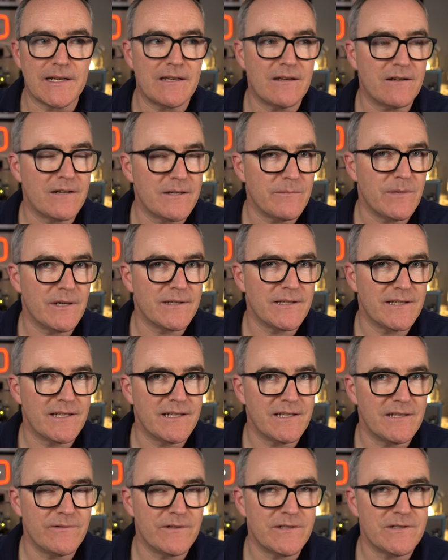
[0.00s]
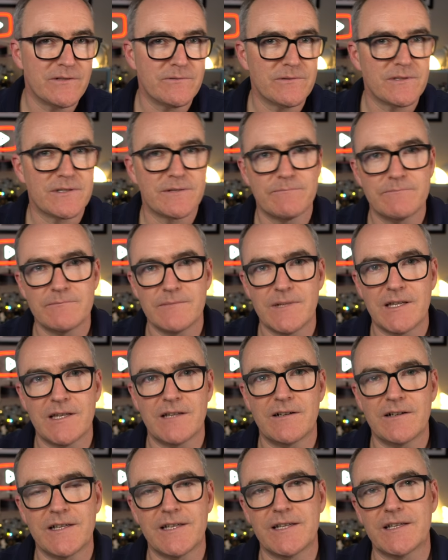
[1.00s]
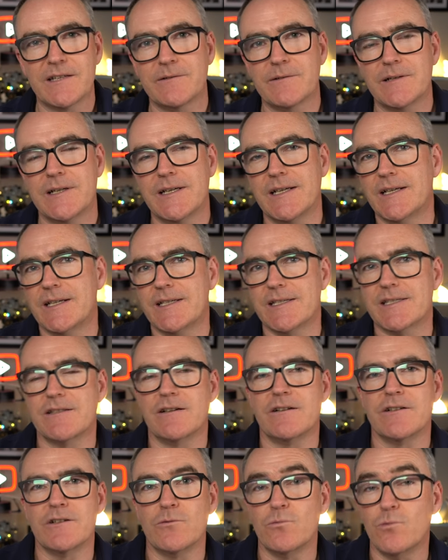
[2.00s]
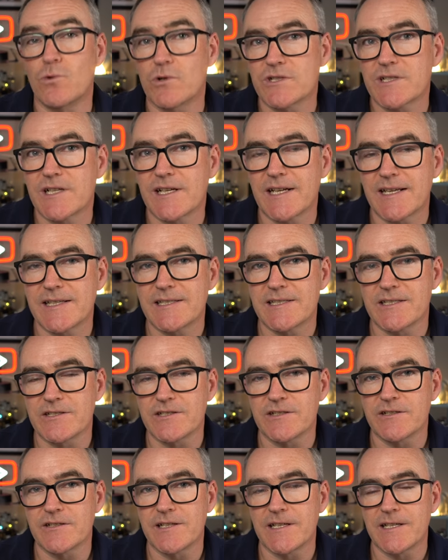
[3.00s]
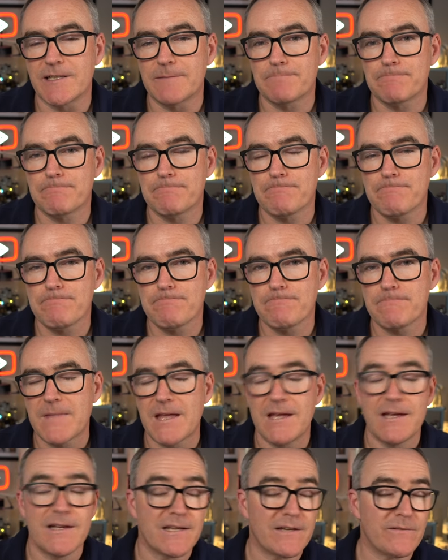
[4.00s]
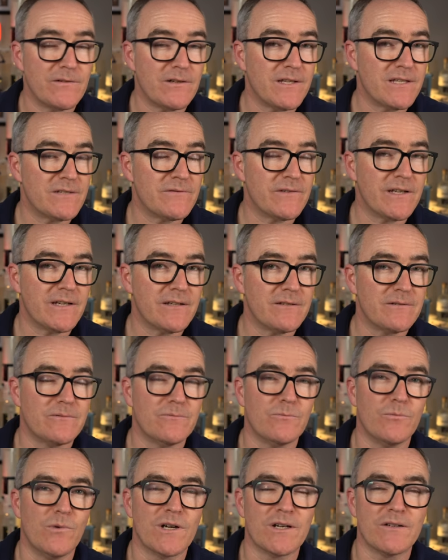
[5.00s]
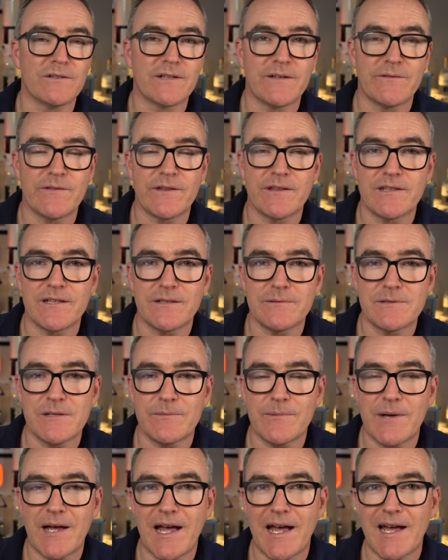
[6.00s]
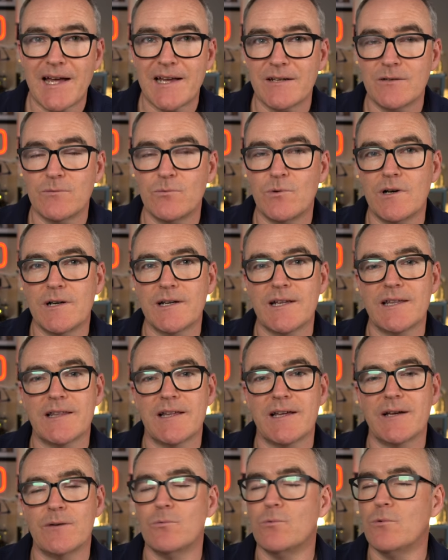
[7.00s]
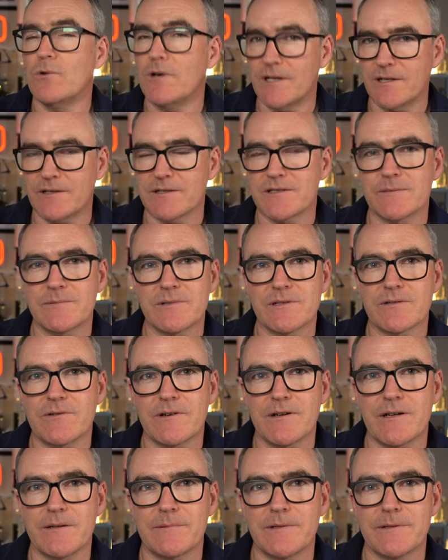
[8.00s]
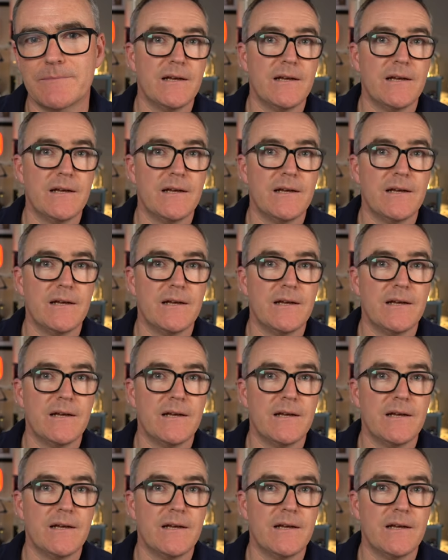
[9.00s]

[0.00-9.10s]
like-minded individuals like you start your watch collecting journey. Now if you like this video, why not give it a thumbs up, and while you're there, why not subscribe?